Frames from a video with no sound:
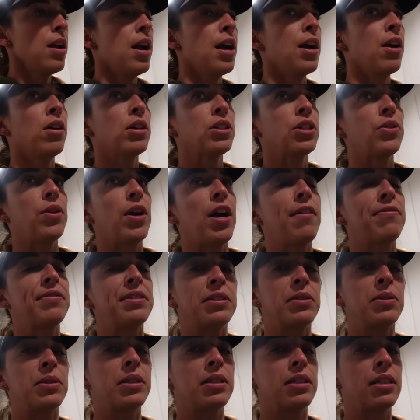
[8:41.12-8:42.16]
I also have
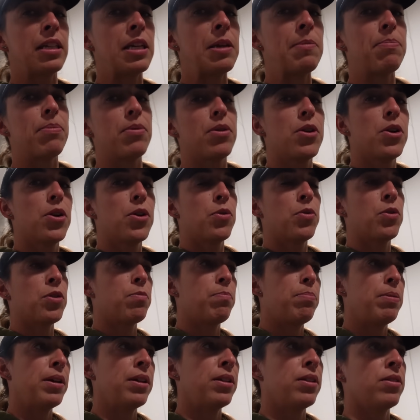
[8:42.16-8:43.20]
to sleep
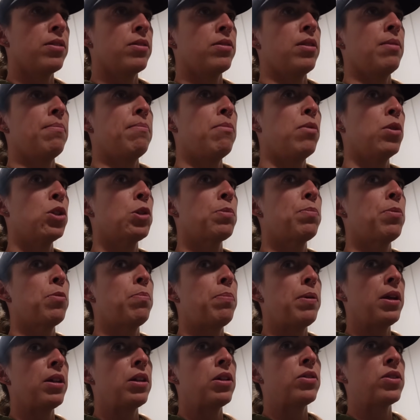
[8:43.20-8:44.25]
with multiple
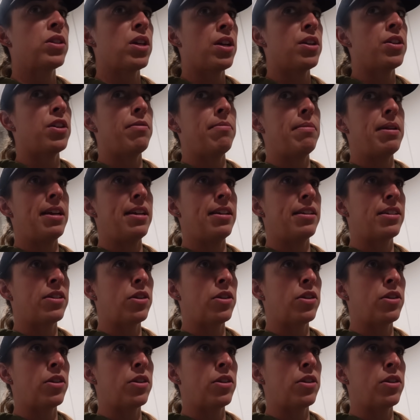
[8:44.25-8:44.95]
pillows under me.